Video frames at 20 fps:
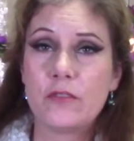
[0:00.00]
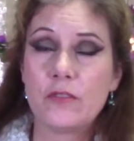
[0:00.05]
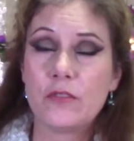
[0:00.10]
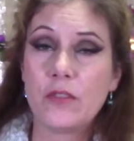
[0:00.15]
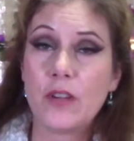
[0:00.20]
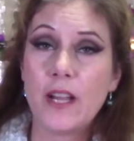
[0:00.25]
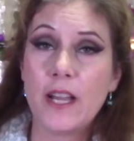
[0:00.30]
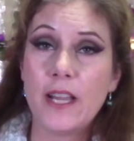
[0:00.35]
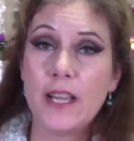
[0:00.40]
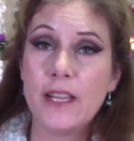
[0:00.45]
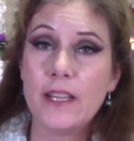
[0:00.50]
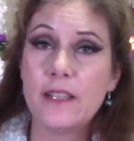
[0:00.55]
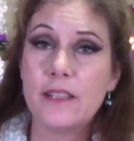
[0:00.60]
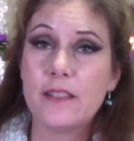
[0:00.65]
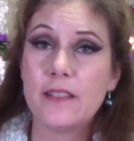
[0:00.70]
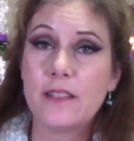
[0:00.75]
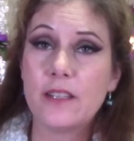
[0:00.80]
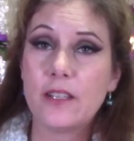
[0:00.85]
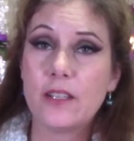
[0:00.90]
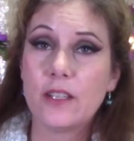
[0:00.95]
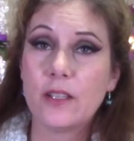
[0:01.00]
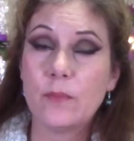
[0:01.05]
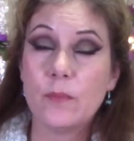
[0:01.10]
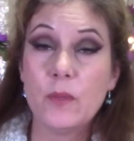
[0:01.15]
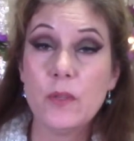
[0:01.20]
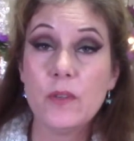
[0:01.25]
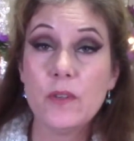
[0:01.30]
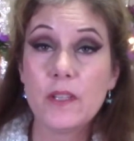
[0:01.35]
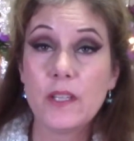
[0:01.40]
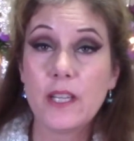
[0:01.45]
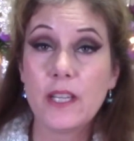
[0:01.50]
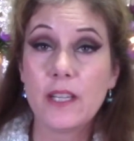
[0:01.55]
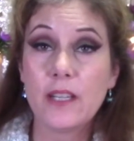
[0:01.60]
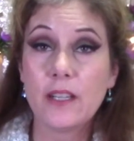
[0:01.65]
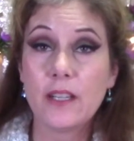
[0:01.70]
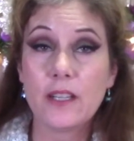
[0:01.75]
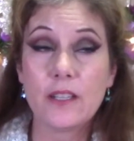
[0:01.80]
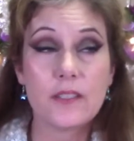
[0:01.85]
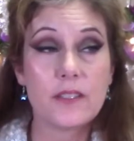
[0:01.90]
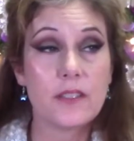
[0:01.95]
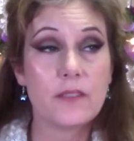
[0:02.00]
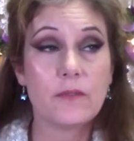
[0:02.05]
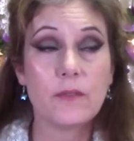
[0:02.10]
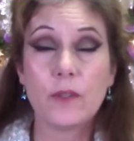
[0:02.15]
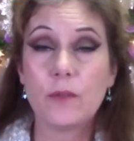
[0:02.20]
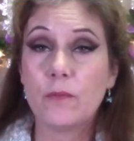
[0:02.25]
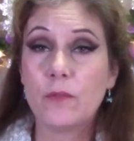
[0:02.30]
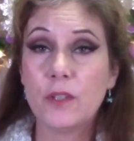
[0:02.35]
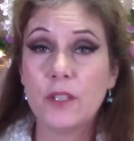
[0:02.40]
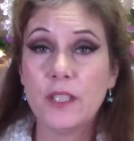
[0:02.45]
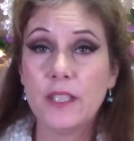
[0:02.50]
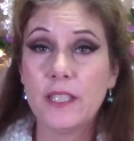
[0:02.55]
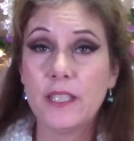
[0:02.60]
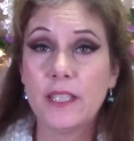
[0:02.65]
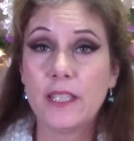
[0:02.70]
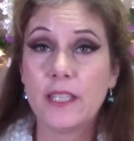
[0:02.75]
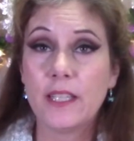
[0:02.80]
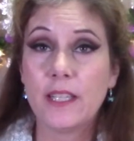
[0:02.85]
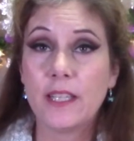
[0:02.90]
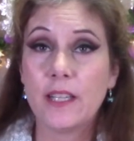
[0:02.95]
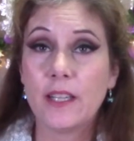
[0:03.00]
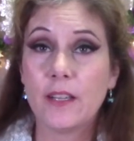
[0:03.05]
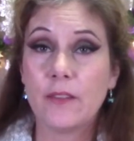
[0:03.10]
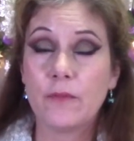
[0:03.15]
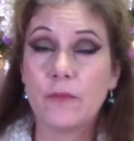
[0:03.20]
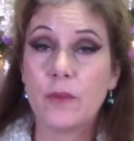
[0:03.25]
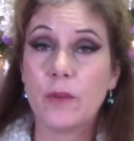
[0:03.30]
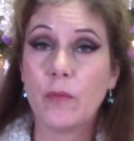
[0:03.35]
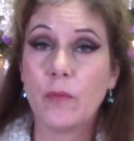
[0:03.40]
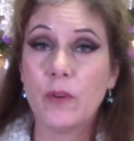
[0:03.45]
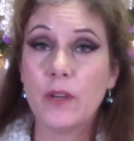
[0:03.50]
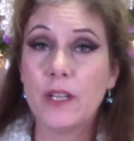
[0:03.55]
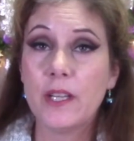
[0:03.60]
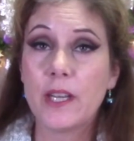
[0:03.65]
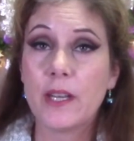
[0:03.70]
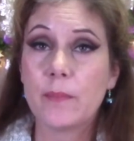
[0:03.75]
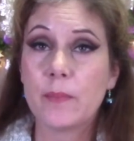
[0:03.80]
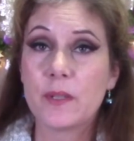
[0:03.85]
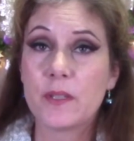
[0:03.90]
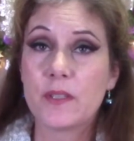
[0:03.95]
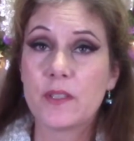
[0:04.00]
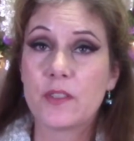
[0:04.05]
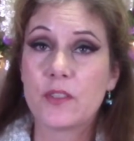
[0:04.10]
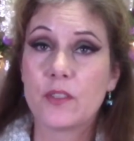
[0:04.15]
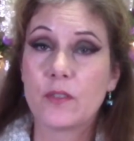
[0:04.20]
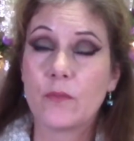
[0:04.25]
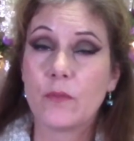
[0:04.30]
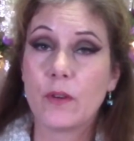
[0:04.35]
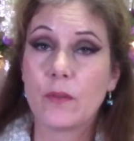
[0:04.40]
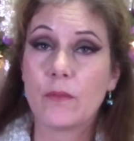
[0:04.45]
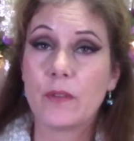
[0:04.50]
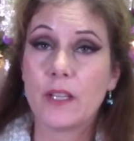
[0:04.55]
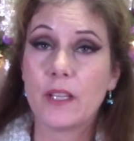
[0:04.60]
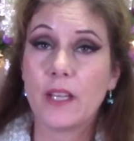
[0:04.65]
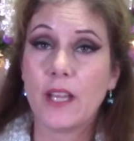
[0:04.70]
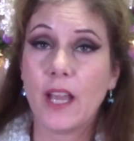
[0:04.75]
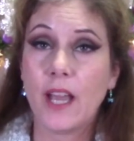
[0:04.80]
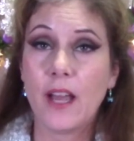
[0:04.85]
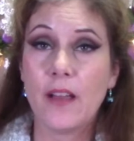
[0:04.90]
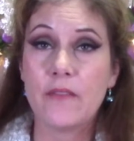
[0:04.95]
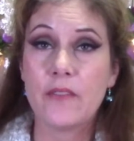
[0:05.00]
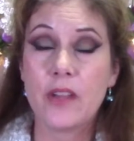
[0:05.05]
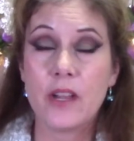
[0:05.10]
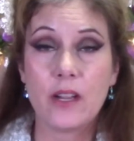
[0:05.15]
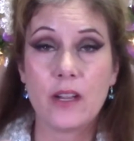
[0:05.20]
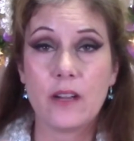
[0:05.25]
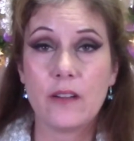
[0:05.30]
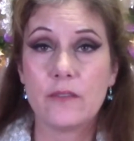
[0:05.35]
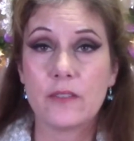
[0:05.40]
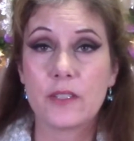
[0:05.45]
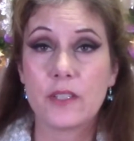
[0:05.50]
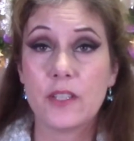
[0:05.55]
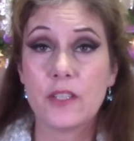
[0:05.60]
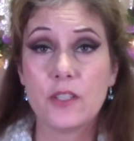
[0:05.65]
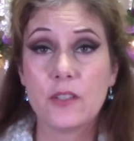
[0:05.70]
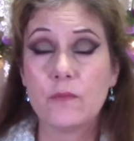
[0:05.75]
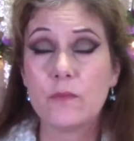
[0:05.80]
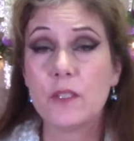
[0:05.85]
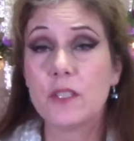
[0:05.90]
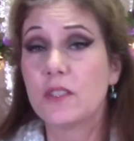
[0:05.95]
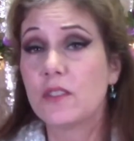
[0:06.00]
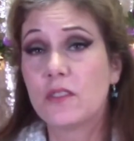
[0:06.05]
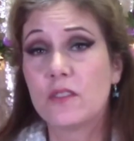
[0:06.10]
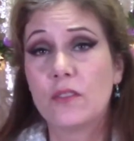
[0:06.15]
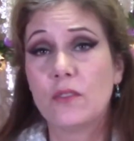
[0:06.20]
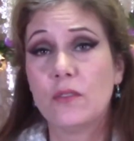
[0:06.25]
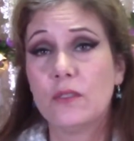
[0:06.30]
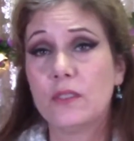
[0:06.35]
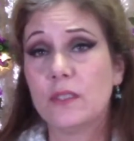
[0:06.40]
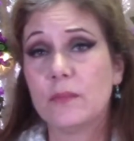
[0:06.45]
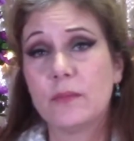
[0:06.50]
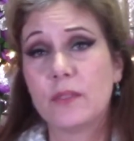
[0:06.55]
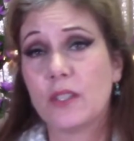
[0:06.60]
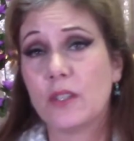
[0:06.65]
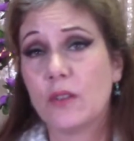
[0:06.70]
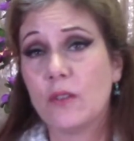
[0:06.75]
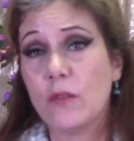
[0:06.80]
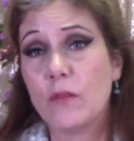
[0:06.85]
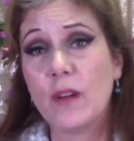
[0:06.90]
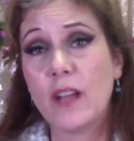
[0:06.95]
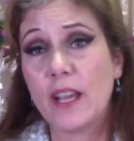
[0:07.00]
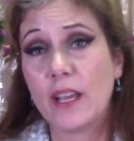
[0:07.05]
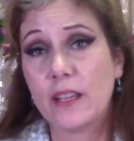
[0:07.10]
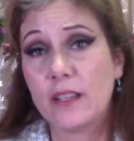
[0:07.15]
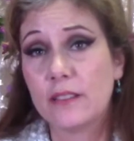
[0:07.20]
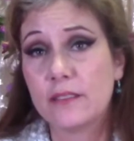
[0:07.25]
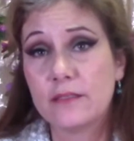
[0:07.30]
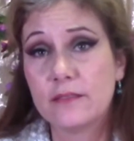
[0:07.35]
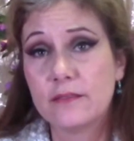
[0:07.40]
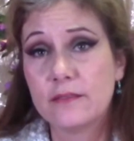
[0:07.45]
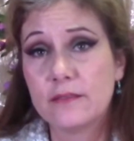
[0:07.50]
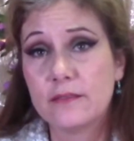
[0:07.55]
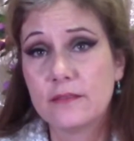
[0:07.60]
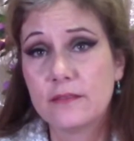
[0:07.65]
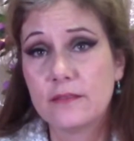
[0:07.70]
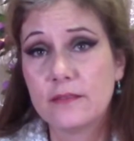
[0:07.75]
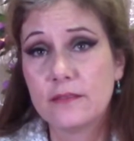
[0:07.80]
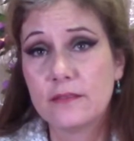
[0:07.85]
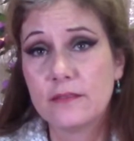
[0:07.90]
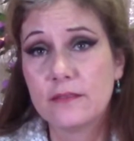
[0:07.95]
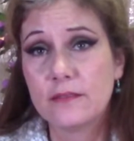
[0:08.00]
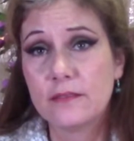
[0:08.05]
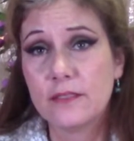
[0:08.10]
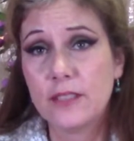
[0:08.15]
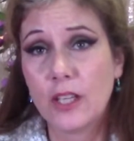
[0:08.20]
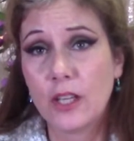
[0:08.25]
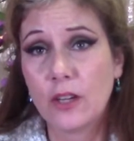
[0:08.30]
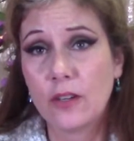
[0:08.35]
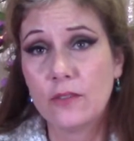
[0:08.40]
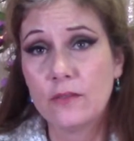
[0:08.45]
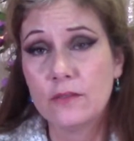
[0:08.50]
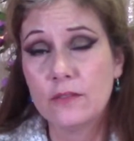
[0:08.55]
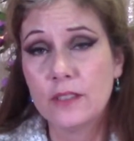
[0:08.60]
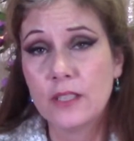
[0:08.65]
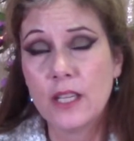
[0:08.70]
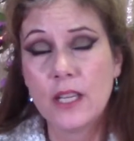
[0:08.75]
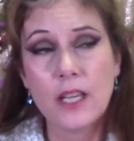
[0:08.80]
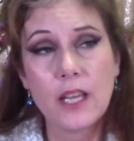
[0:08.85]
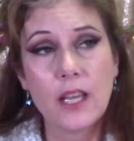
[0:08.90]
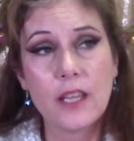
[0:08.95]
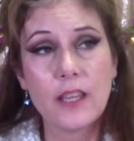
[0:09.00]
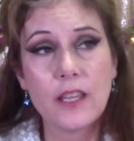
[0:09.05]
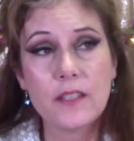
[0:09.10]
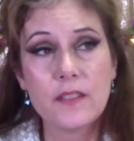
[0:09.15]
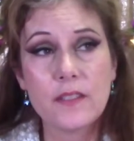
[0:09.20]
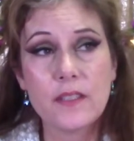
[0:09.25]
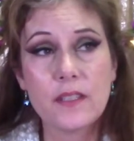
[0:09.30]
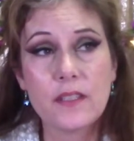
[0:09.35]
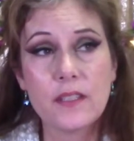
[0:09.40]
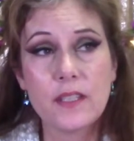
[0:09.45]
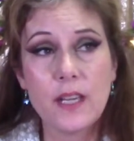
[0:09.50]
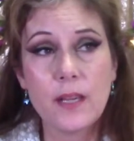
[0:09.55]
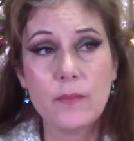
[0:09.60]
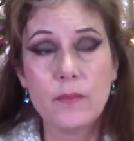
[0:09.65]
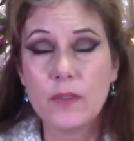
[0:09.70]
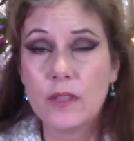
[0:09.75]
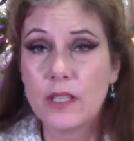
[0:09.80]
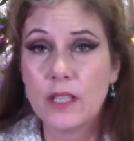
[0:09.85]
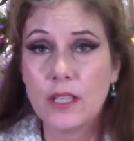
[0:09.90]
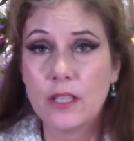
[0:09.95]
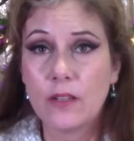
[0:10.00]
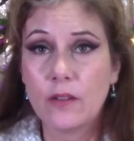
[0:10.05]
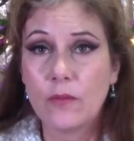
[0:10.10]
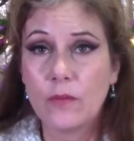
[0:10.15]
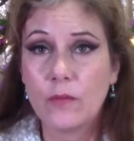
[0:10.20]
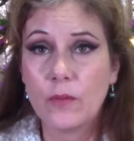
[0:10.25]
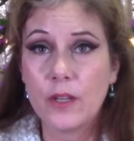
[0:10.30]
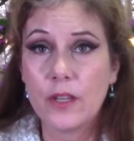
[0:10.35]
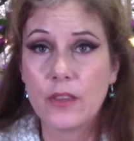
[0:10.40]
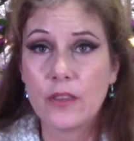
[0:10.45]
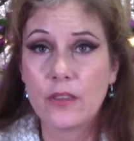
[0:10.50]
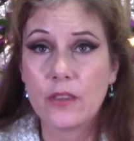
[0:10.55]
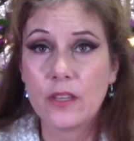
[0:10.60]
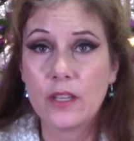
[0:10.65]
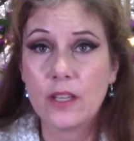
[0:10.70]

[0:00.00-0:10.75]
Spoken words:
tried to communicate us, if we weren't in a position where we could have that conversation, we just told them to go away. You know, and that's the same thing with